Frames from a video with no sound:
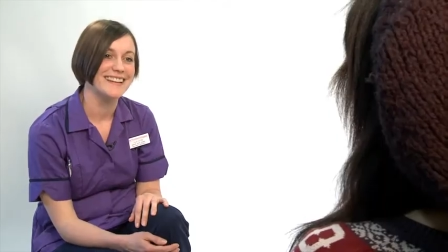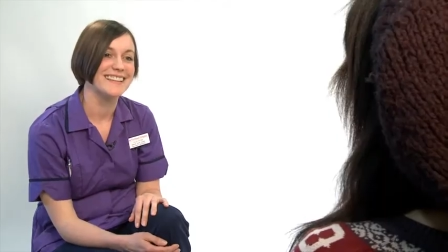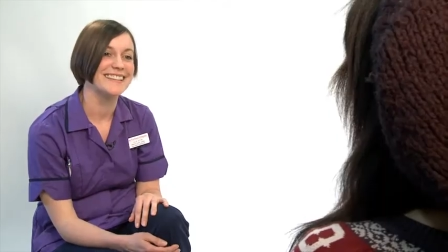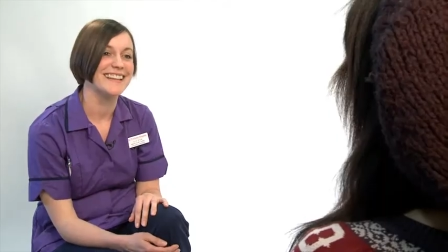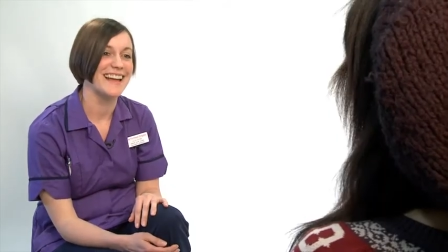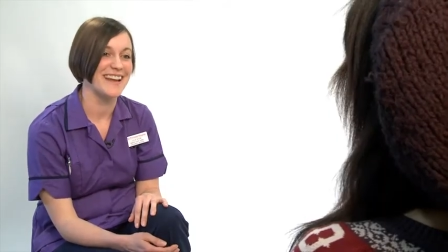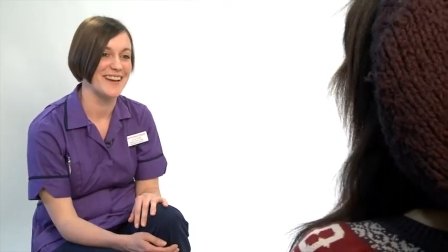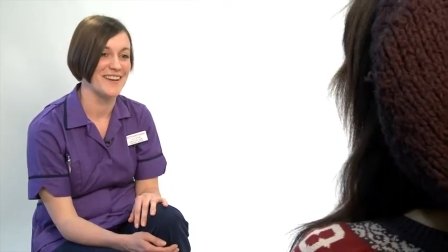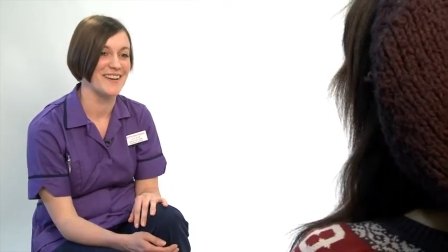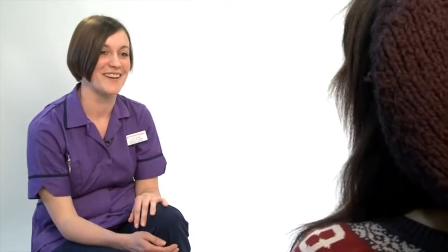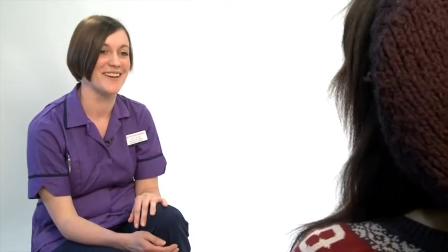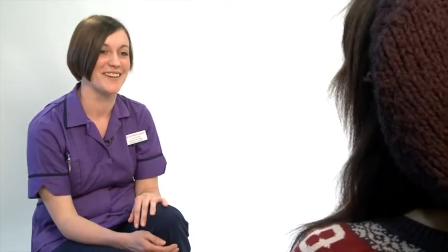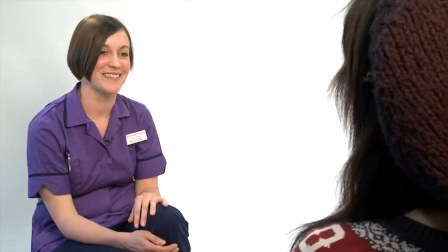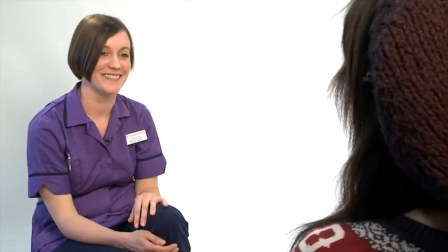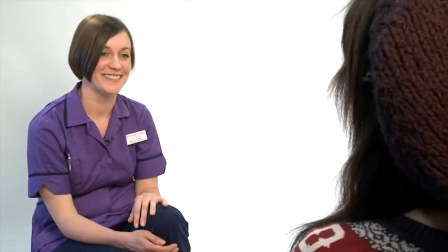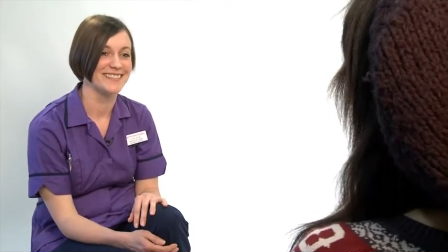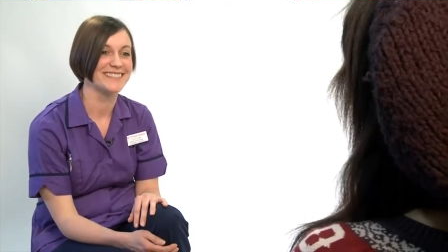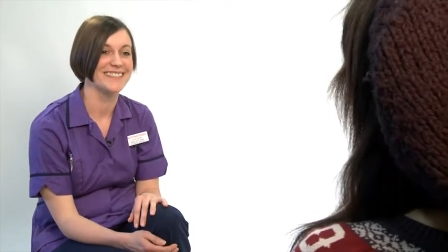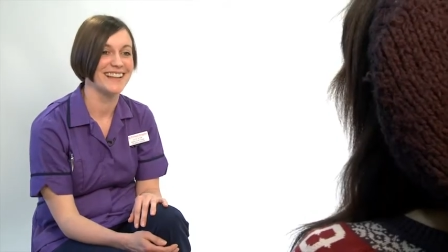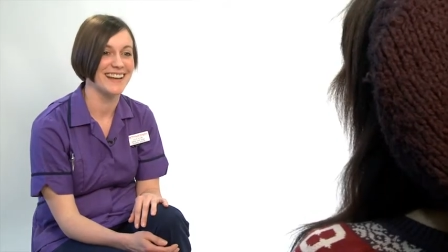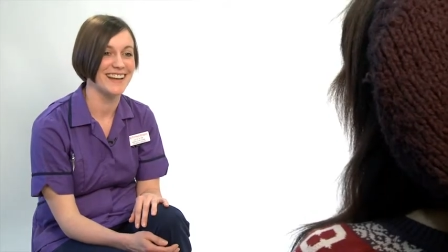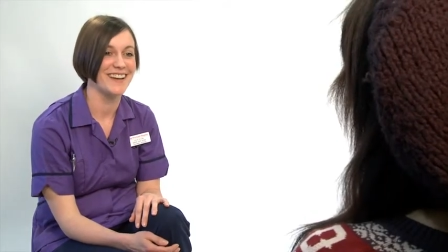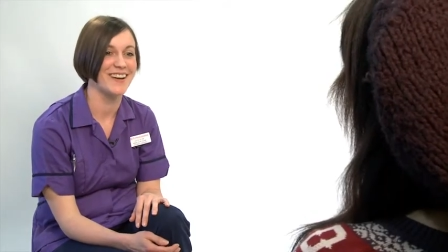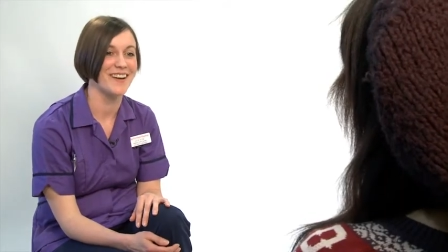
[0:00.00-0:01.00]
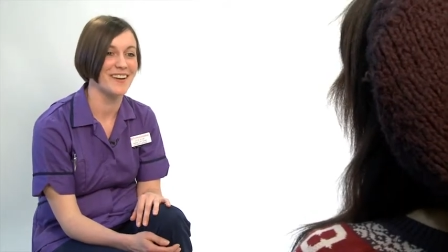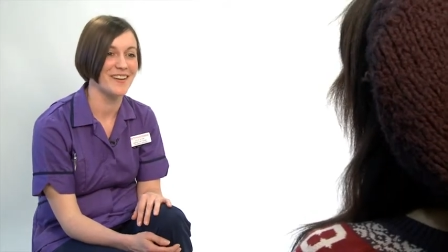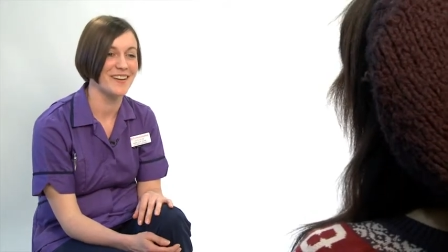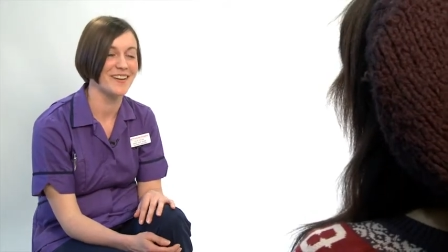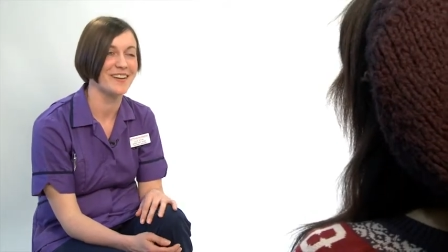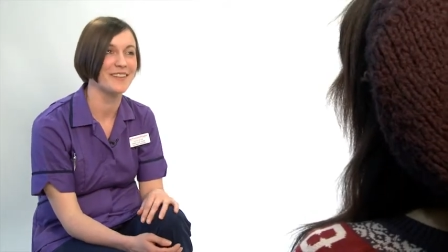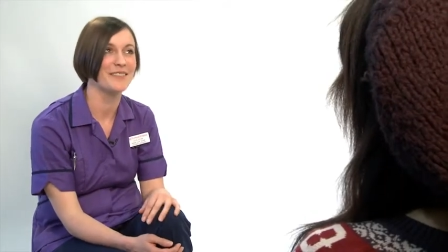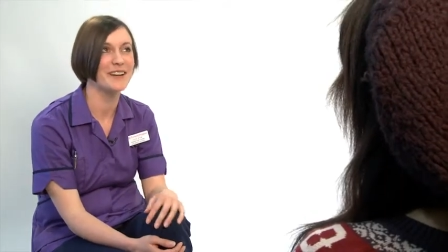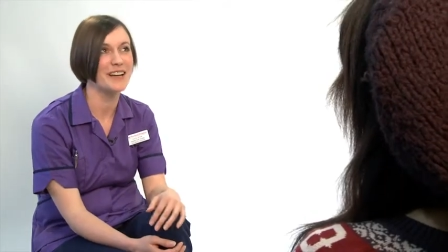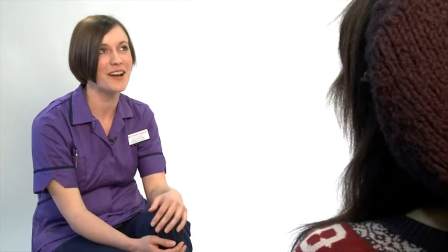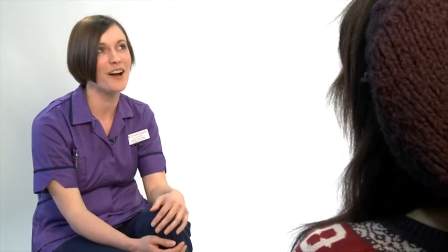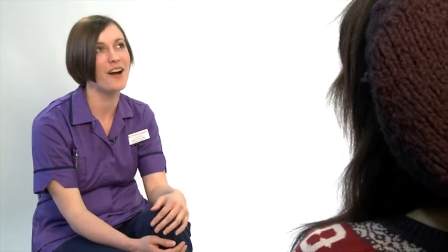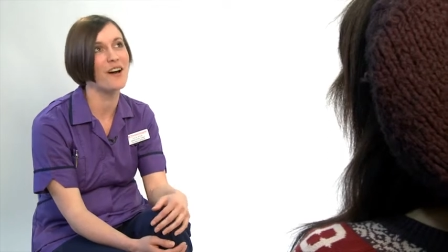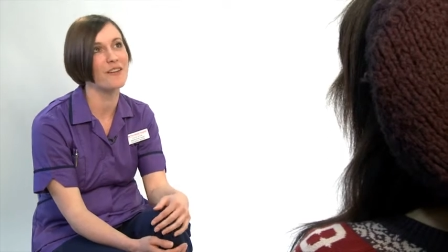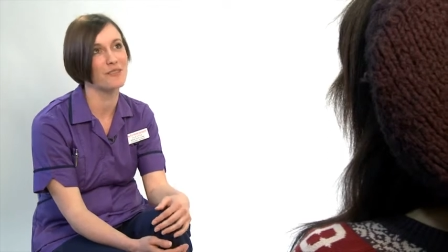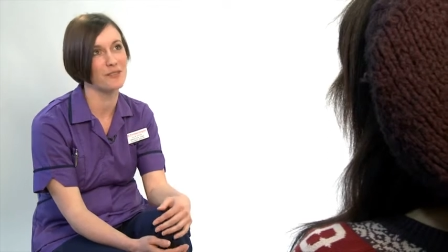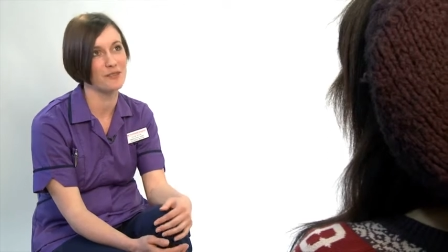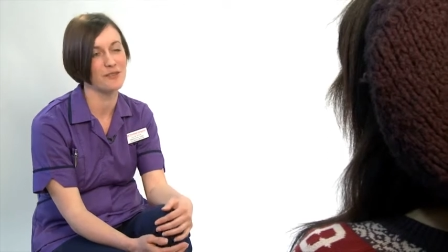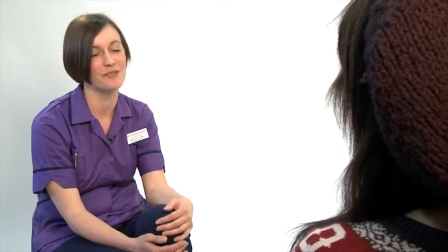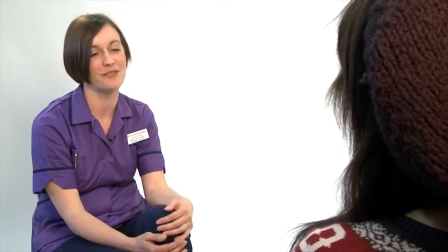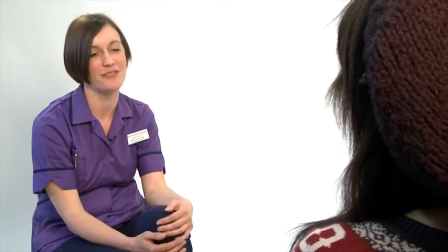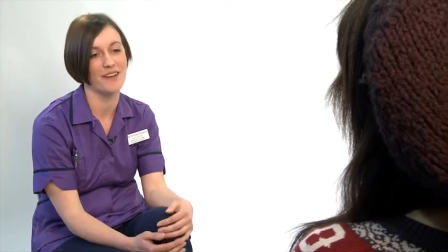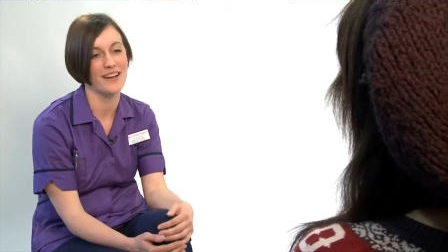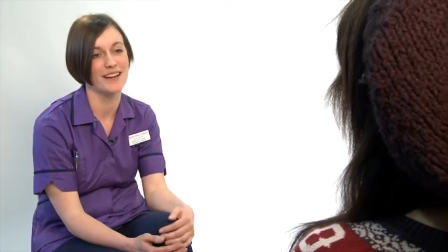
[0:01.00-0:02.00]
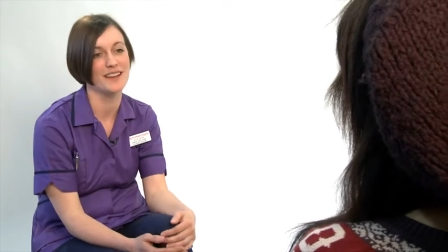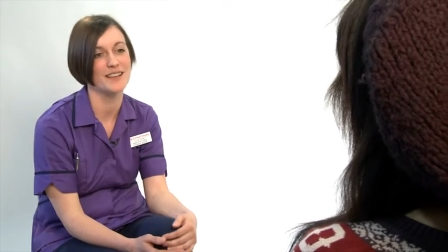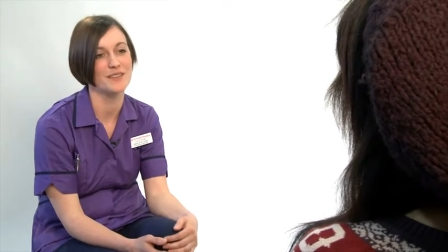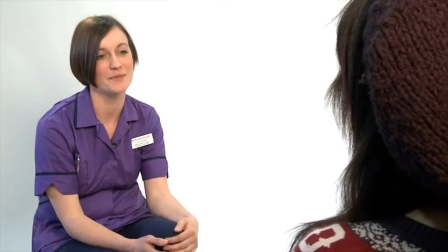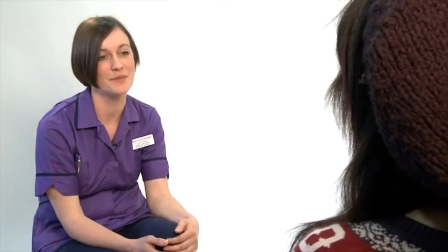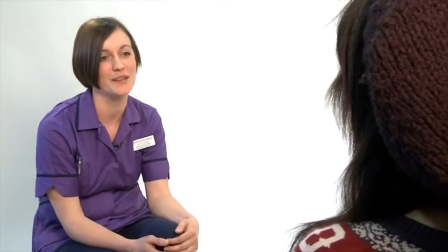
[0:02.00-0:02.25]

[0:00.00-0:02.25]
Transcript: They are, they are. We are all friends.